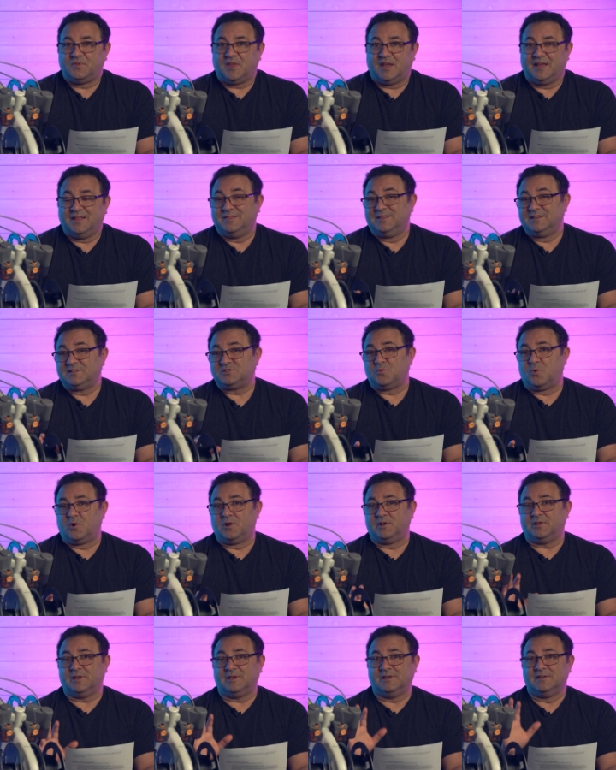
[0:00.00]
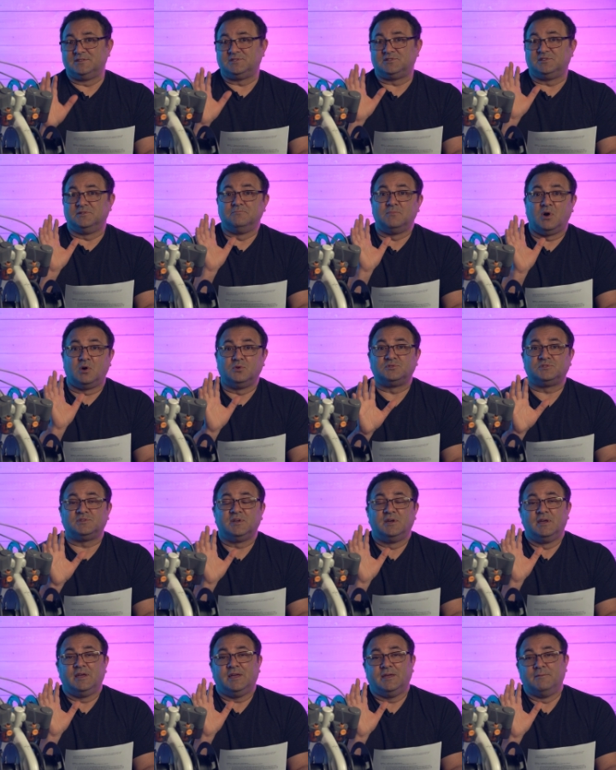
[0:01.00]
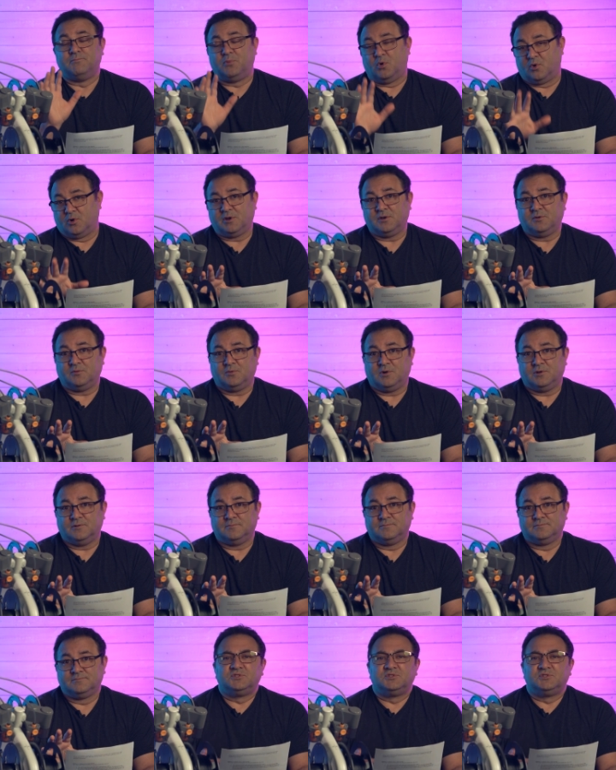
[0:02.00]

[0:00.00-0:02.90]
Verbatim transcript: And this one is the most important one.